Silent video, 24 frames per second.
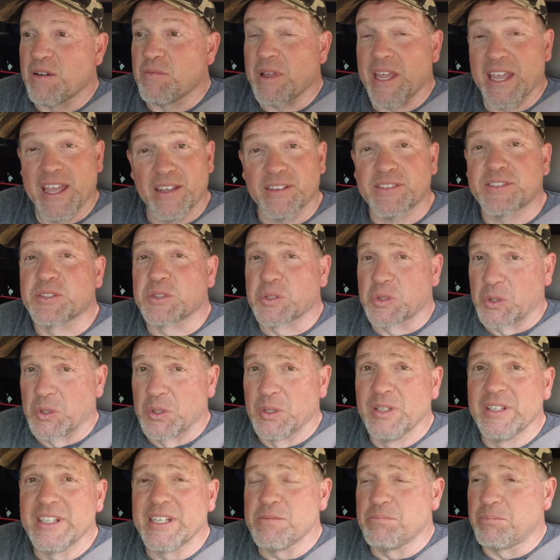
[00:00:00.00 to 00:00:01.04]
It
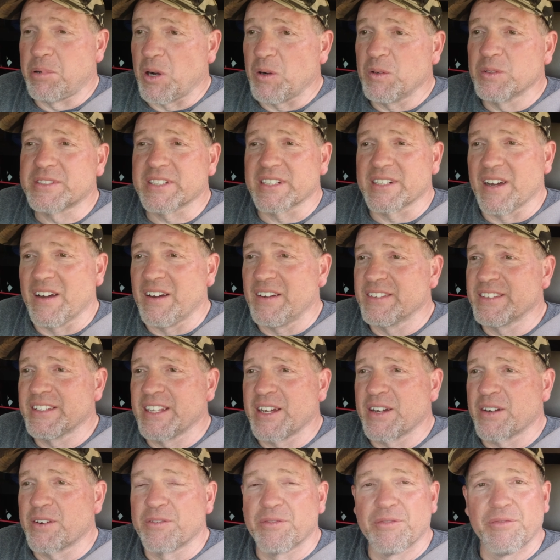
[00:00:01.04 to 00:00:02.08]
truly bolted on
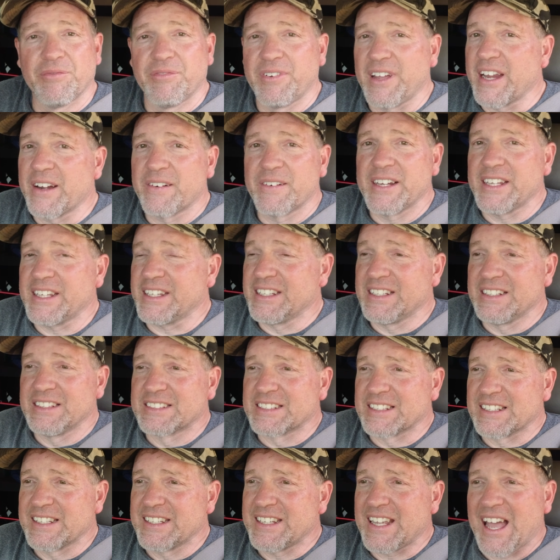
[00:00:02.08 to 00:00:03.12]
there very
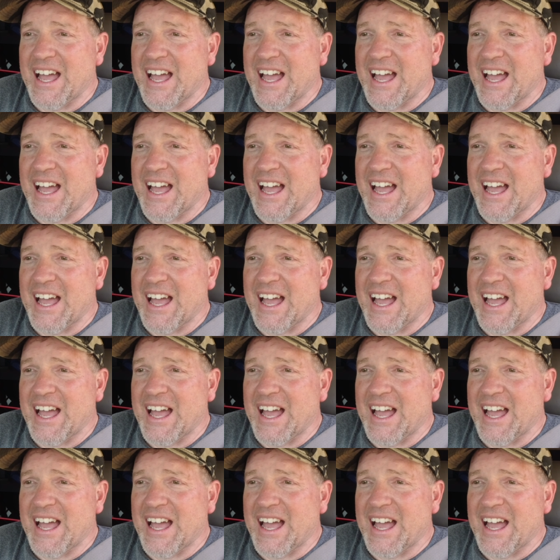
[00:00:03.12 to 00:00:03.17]
easily.